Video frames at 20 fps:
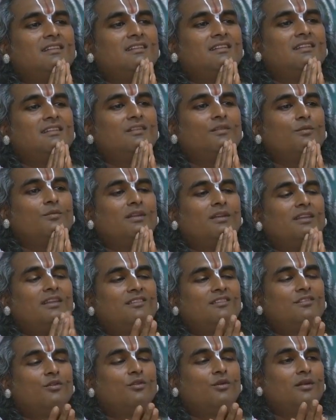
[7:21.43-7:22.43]
when he
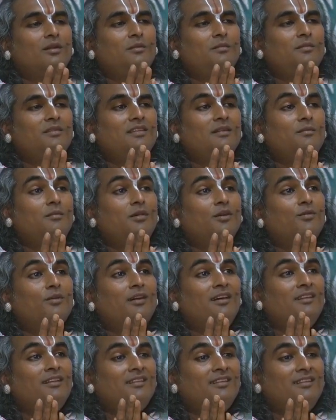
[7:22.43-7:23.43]
saw him, said,
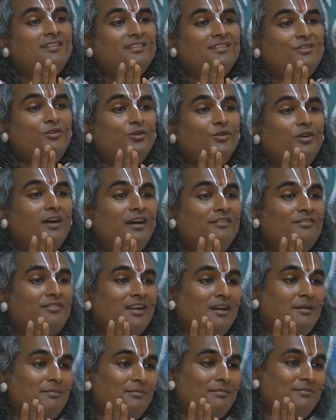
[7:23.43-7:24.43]
Bhagwan, you have
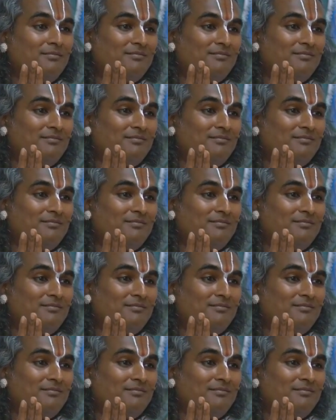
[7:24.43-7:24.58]
come.